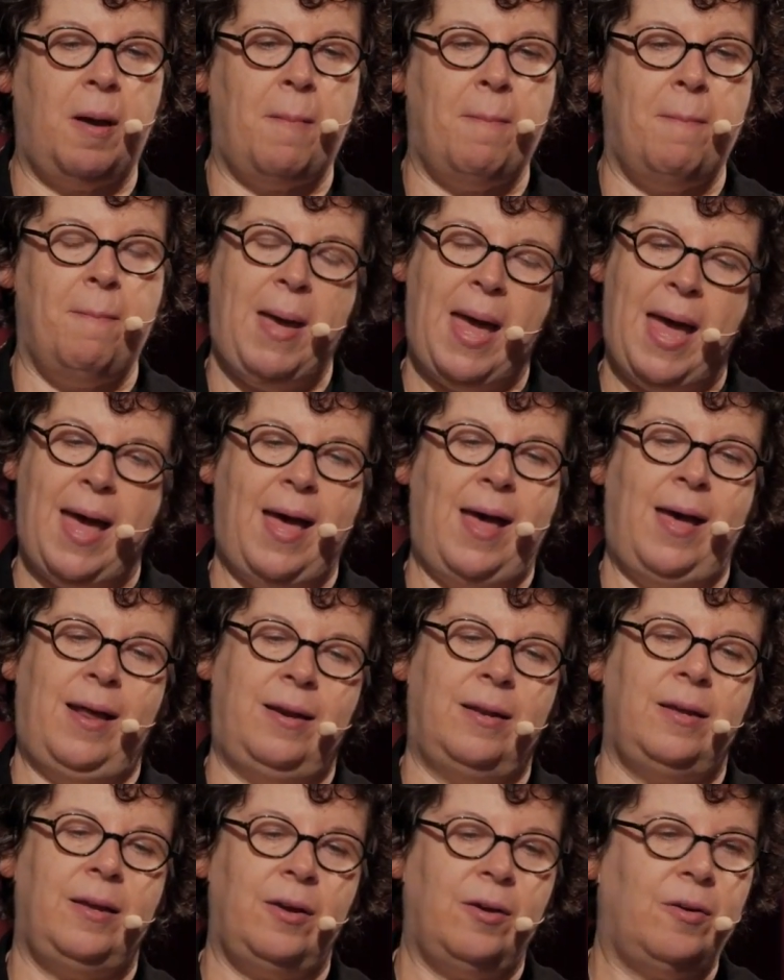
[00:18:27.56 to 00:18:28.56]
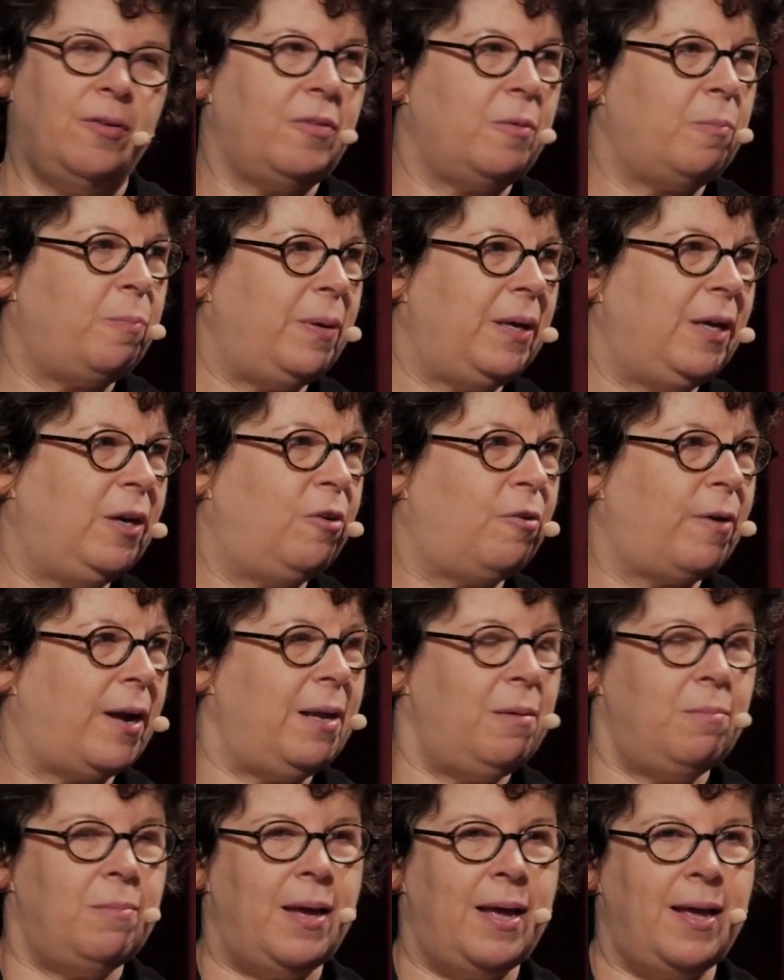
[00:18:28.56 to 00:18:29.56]
man here, the big
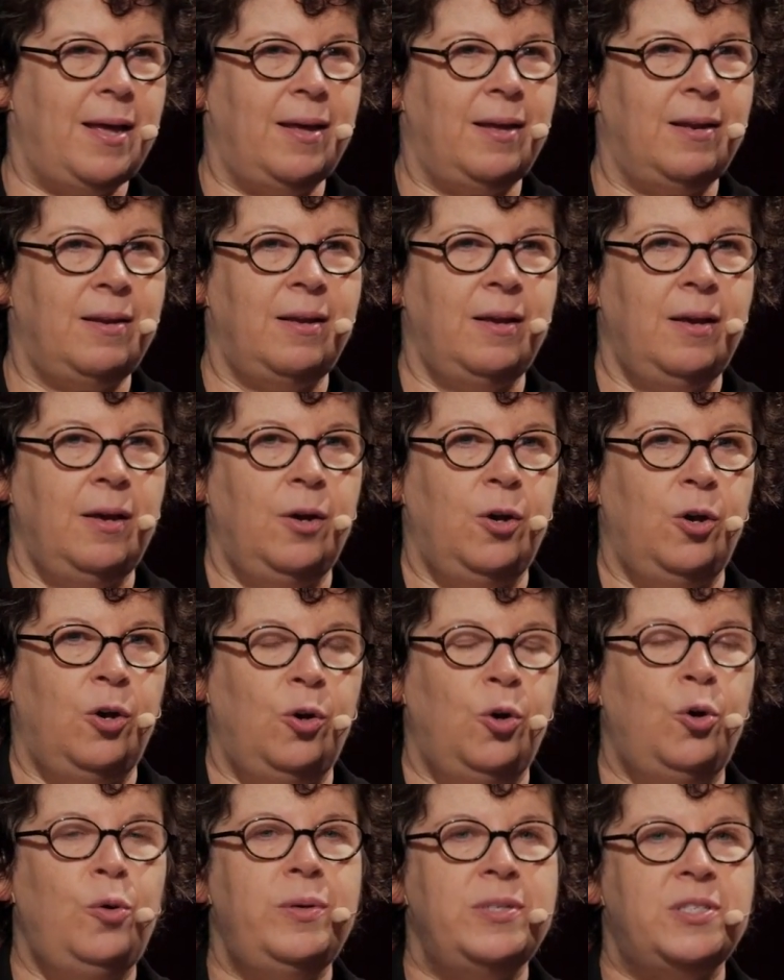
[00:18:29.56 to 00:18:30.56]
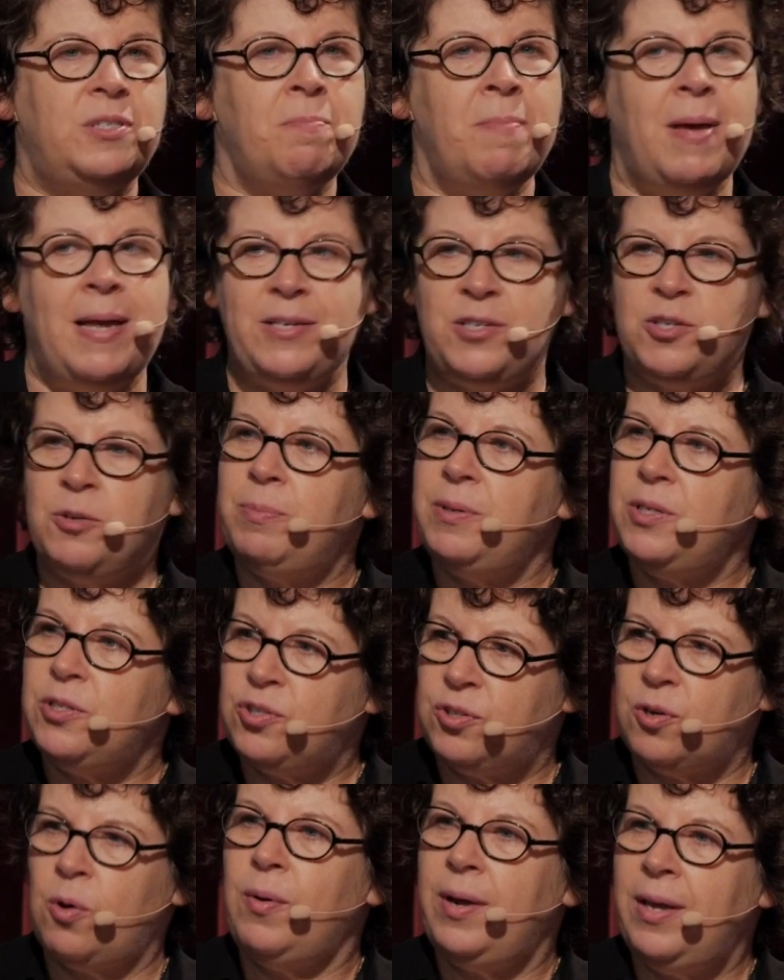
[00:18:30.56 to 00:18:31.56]
great man, who is meant to be
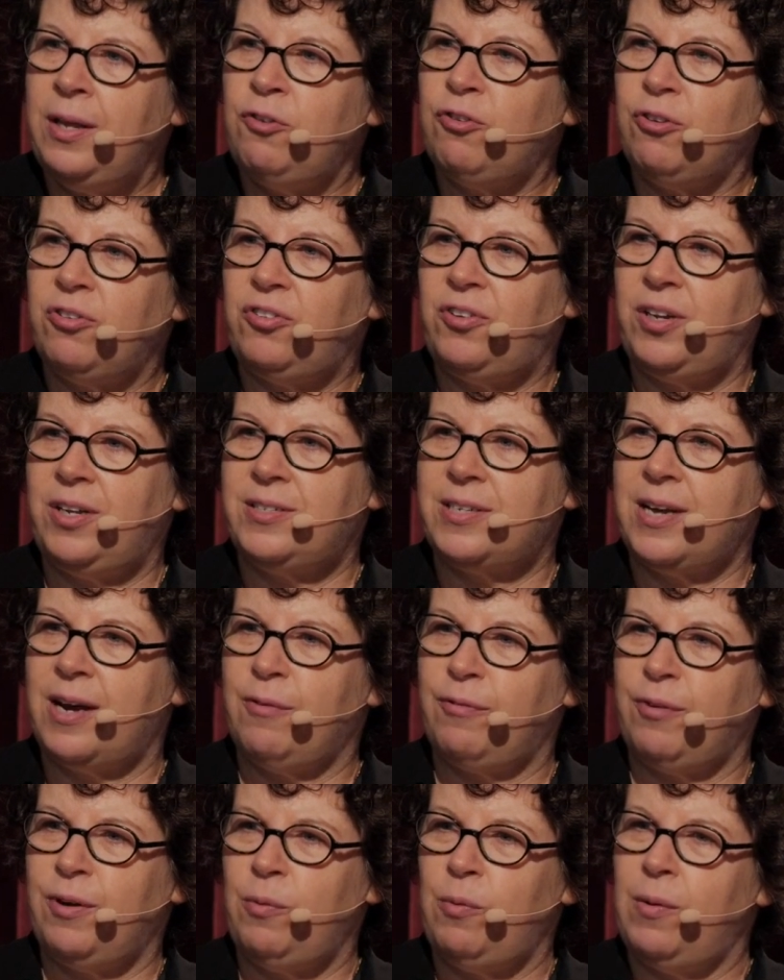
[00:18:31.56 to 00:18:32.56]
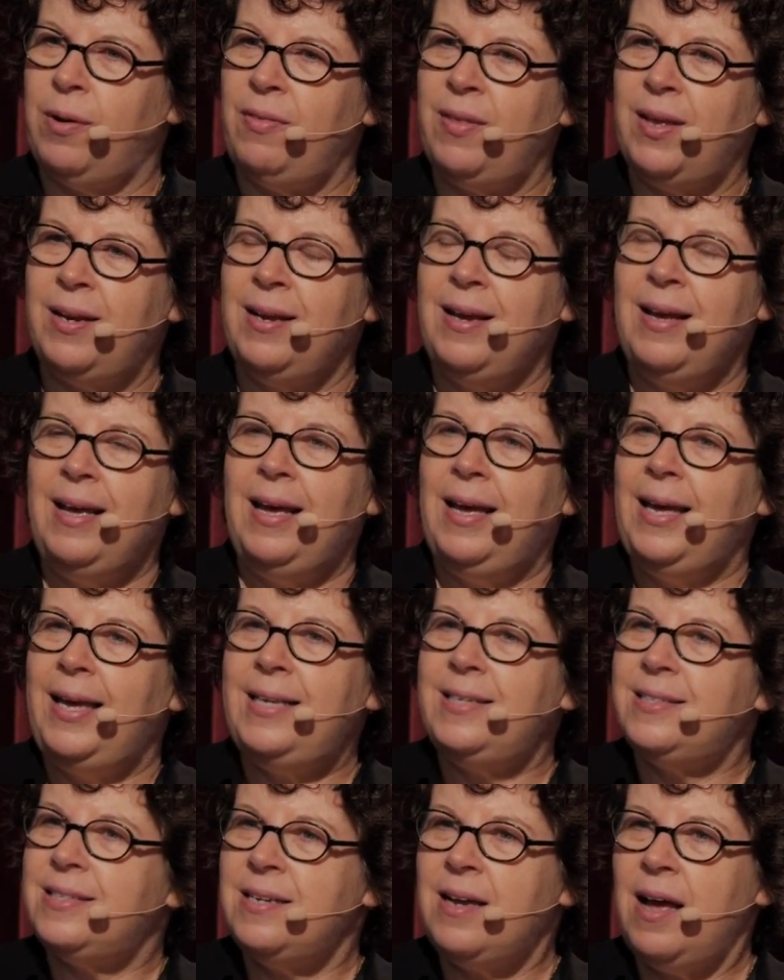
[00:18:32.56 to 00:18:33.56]
so interesting to everyone that
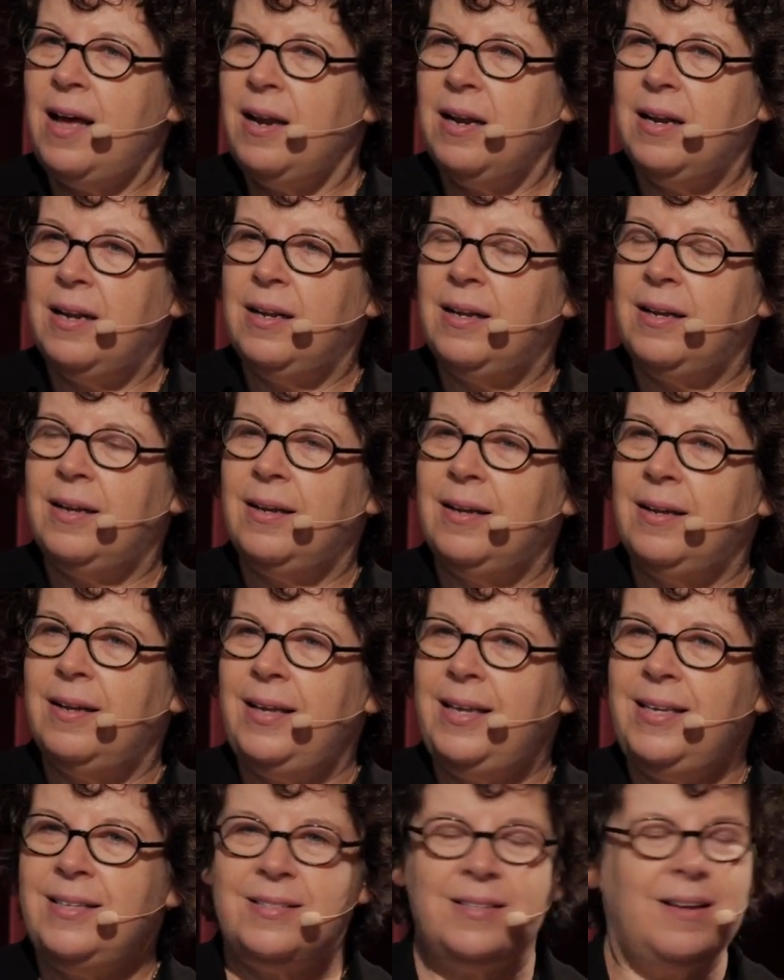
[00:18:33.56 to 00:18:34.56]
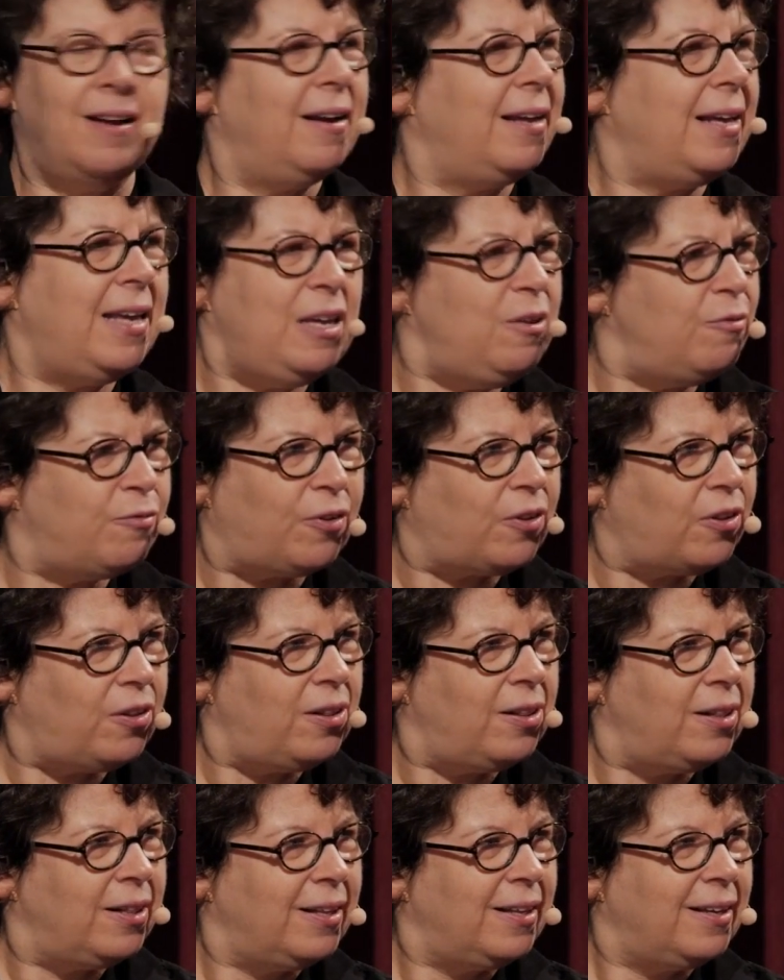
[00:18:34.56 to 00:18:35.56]
he's not evil.
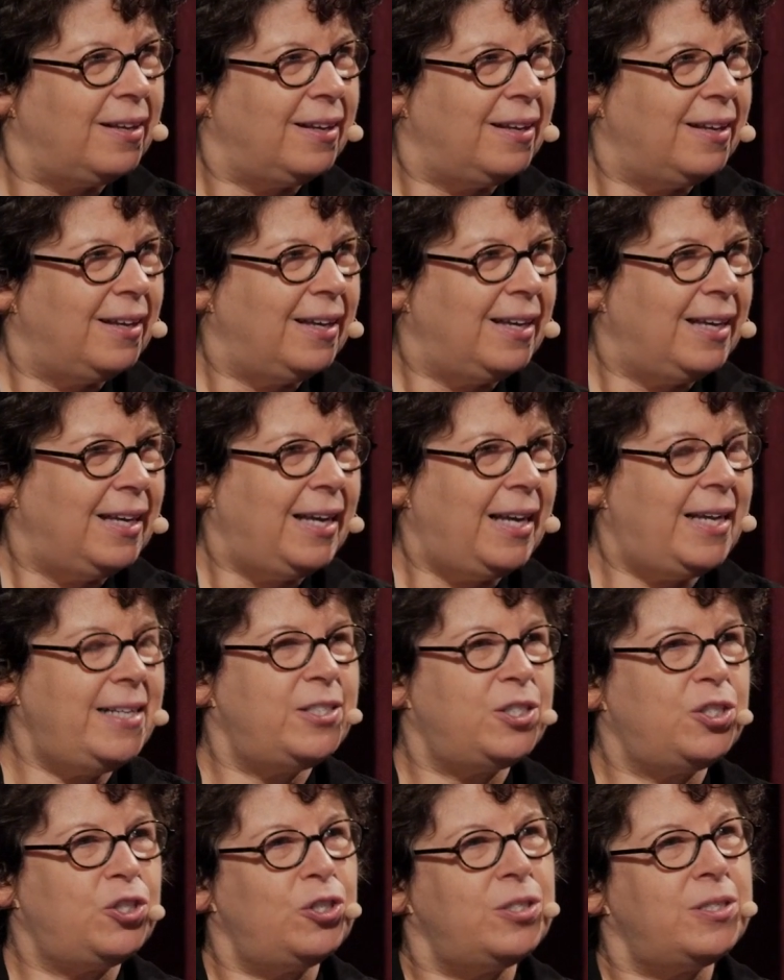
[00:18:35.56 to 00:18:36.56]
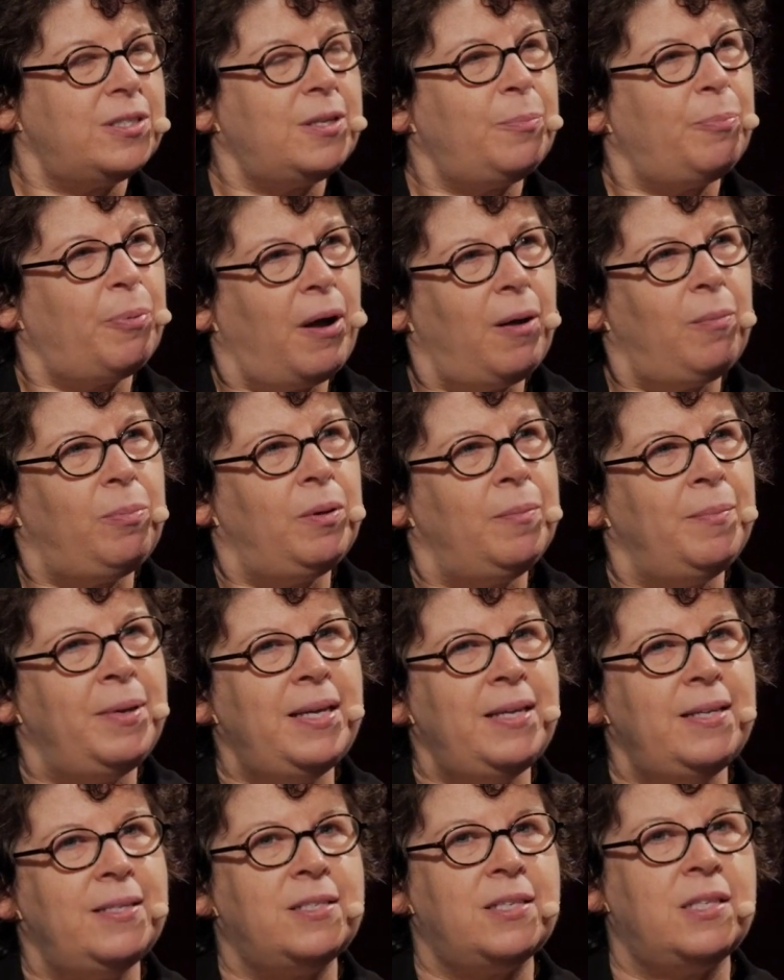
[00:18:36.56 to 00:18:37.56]
He's just, the problem
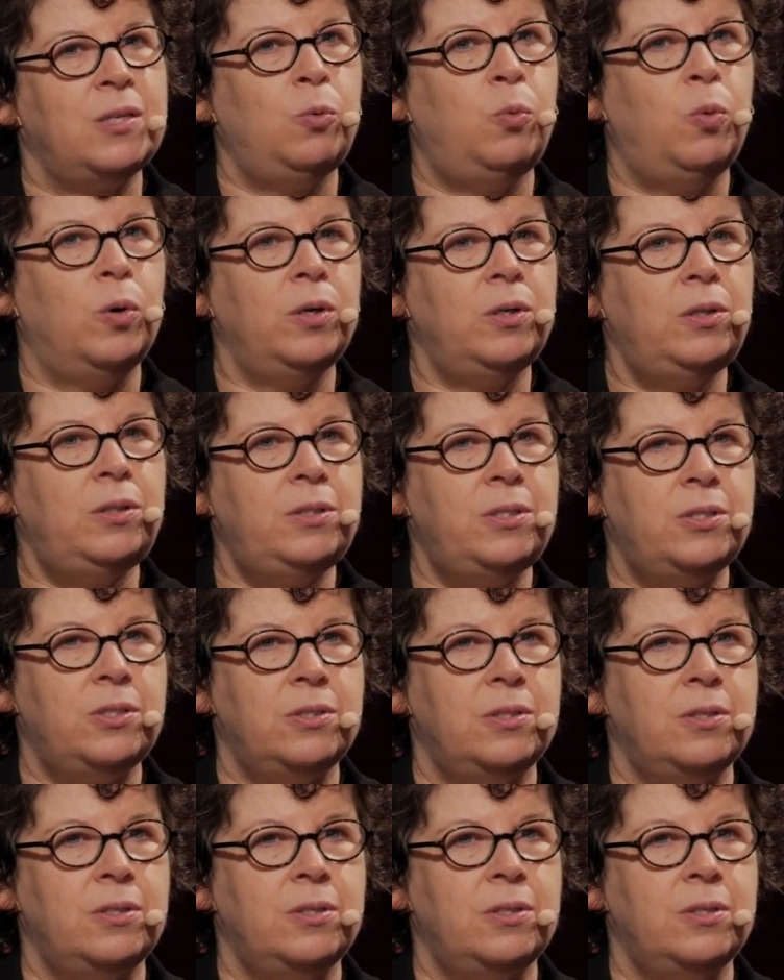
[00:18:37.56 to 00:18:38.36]
is the world